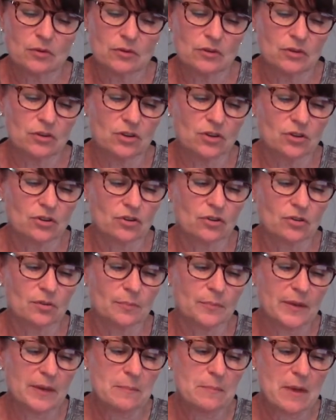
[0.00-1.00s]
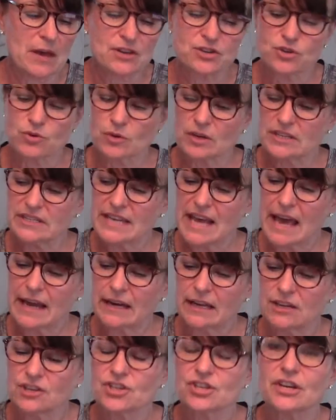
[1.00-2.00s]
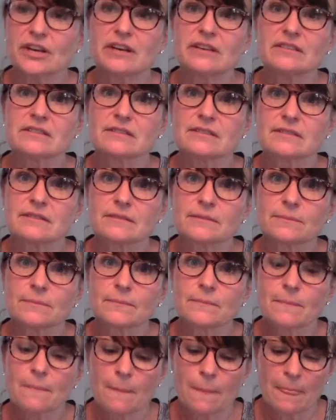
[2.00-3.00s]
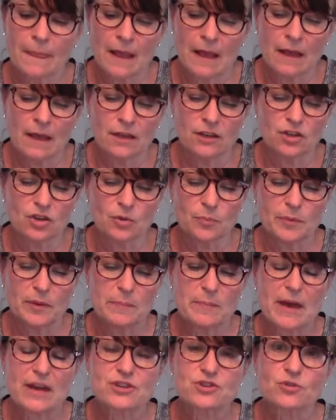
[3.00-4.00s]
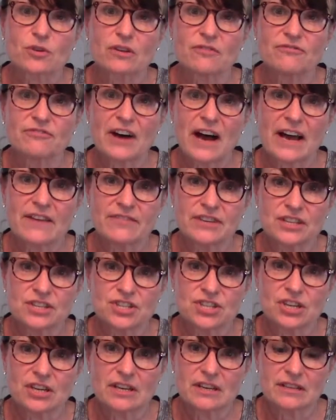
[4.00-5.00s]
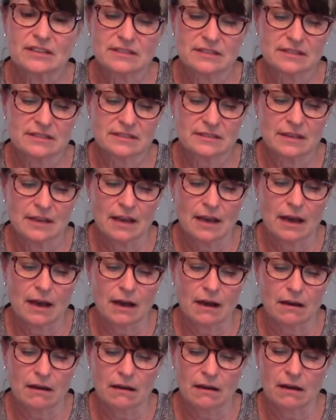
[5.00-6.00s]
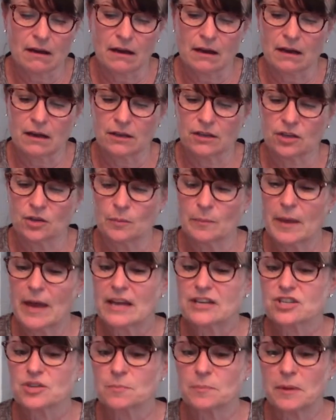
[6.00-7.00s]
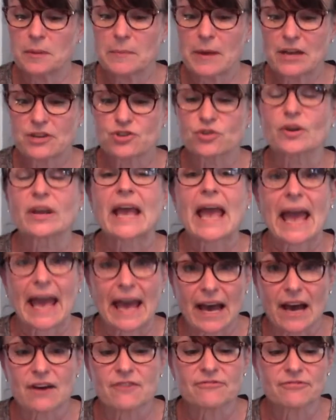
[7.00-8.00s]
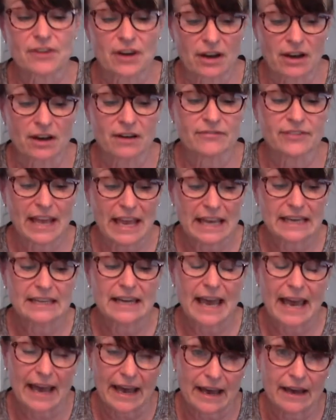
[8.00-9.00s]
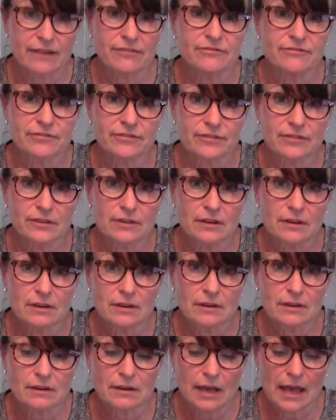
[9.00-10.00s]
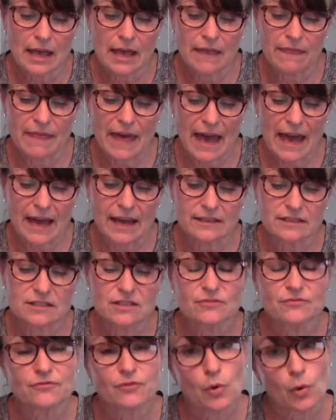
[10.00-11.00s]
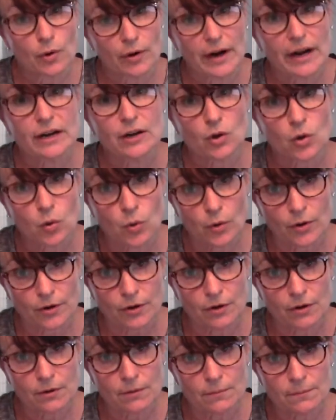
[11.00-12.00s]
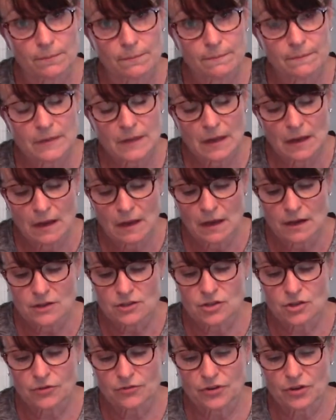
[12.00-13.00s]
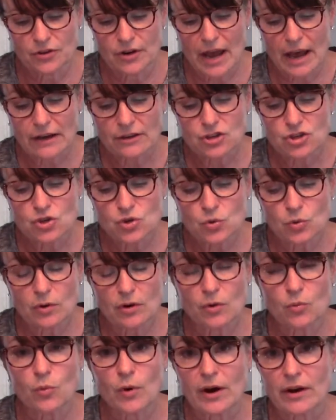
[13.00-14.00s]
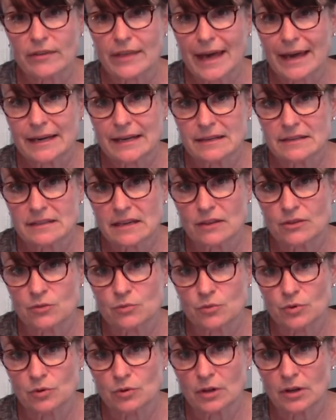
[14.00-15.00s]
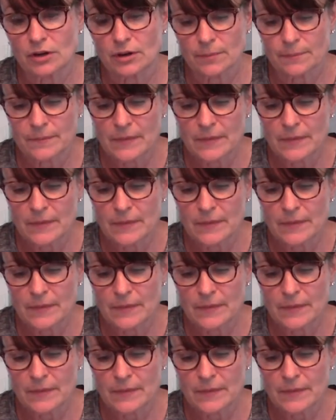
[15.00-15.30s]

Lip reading: You'll be measuring 10 inches. You'll be measuring 5 inches. You'll be measuring half of 8.5, and that's 4 1/4. So if you're not sure where that is on the ruler,